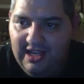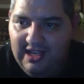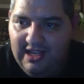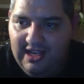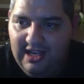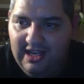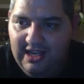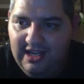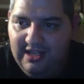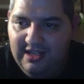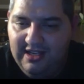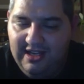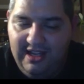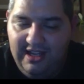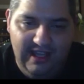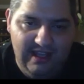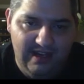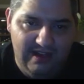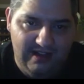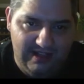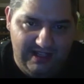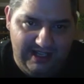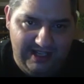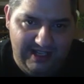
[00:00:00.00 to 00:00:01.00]
in
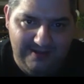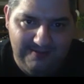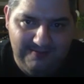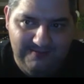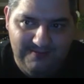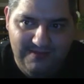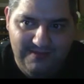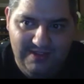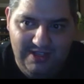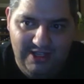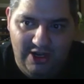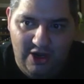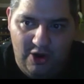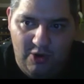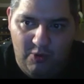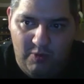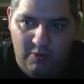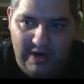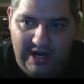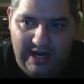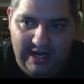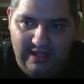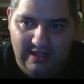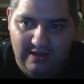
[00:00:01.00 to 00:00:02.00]
Italy,
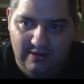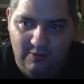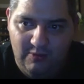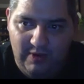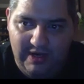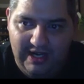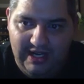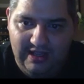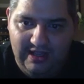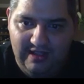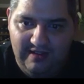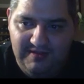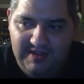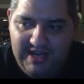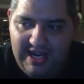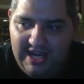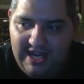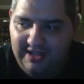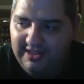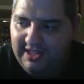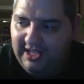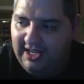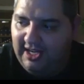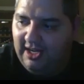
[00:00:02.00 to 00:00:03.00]
when I lived
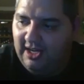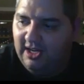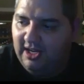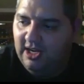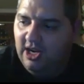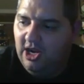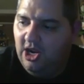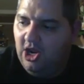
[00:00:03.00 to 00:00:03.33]
out there,